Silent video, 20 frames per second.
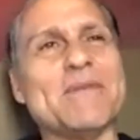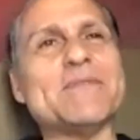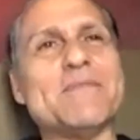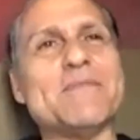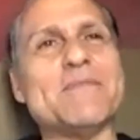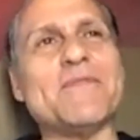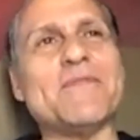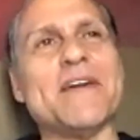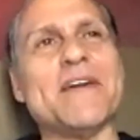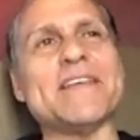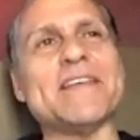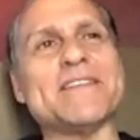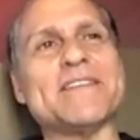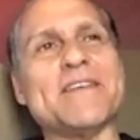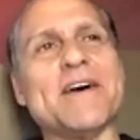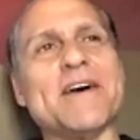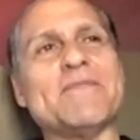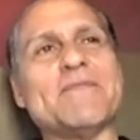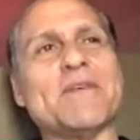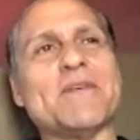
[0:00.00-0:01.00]
funny
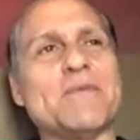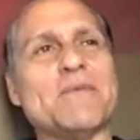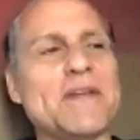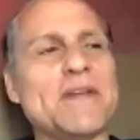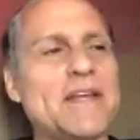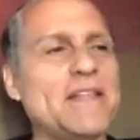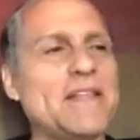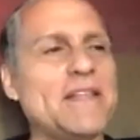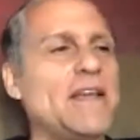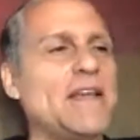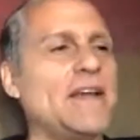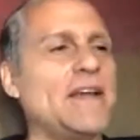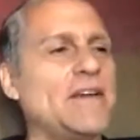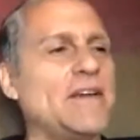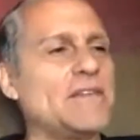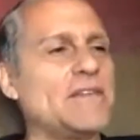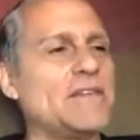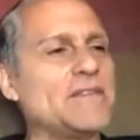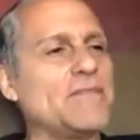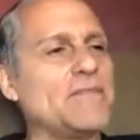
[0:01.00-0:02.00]
stuff that went in
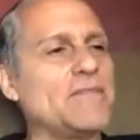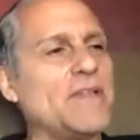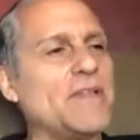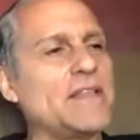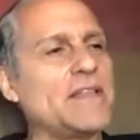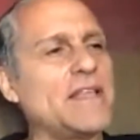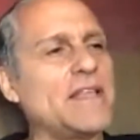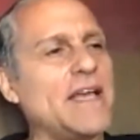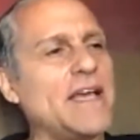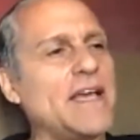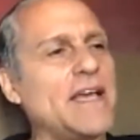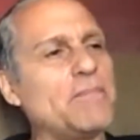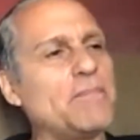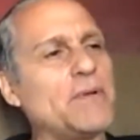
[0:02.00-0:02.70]
there, stuff like that.